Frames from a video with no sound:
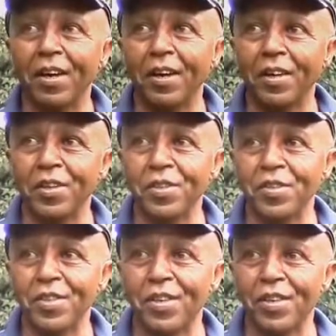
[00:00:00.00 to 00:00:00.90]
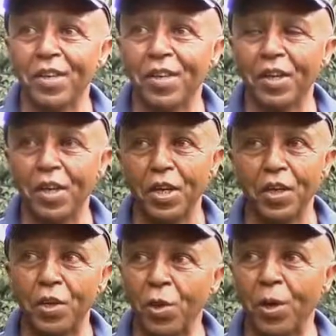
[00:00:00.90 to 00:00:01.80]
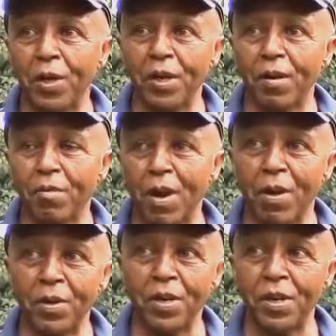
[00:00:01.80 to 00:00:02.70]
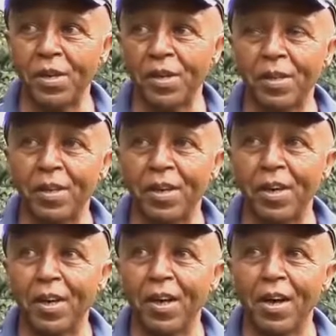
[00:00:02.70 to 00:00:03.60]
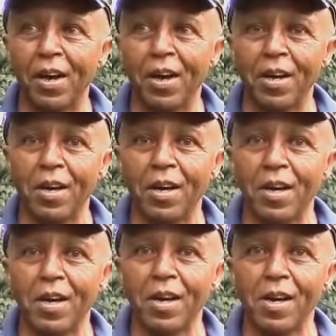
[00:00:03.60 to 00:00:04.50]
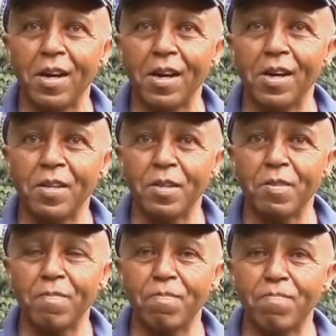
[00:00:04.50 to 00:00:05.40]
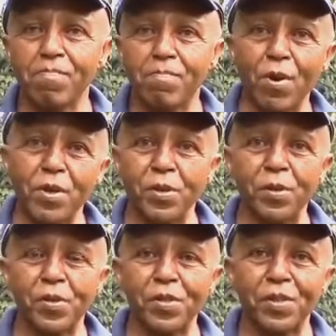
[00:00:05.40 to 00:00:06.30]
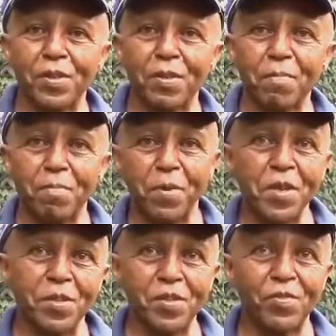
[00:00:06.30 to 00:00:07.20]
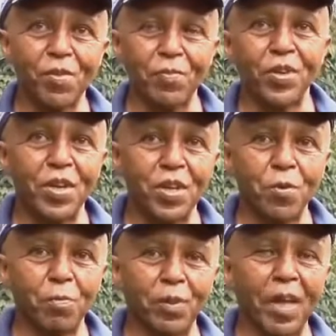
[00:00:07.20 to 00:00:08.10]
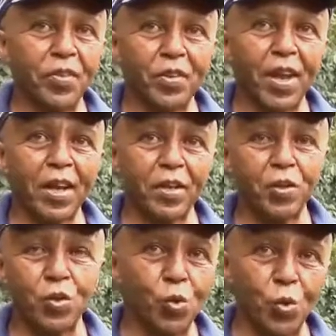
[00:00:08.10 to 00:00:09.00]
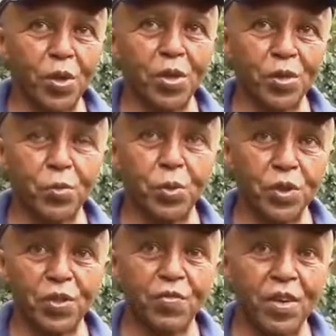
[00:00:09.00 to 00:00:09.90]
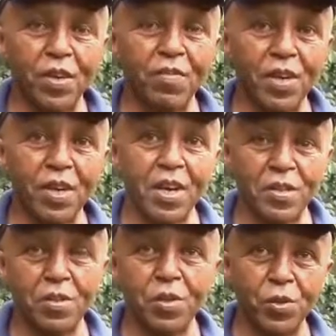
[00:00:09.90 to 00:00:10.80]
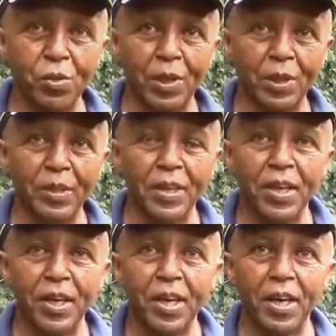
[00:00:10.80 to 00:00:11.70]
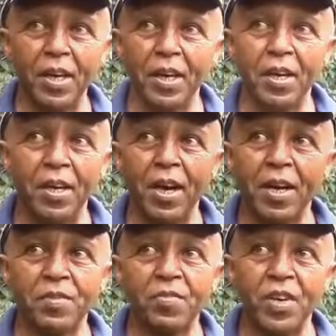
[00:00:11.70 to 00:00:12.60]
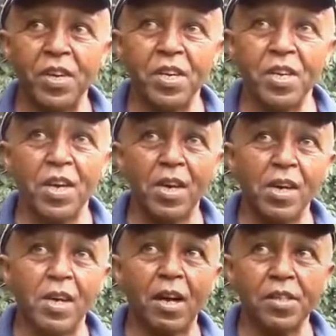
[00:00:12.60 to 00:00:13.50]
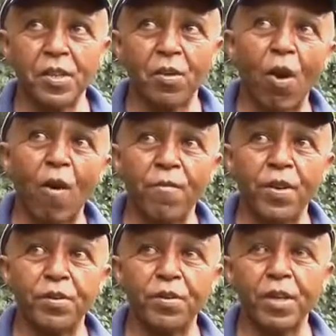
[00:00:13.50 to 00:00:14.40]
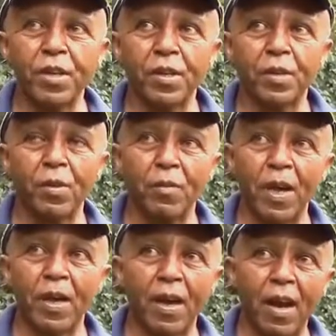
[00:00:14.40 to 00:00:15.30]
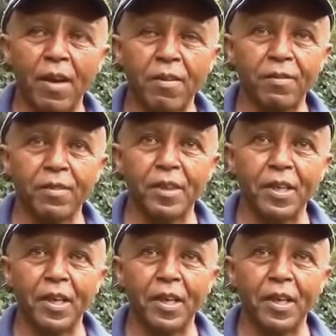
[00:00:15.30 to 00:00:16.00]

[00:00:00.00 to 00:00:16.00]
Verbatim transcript: It is good around here. It produces beans from the day you plant it, like in 2 years, which is very unusual. And it has very, as a coffee drinker all my life,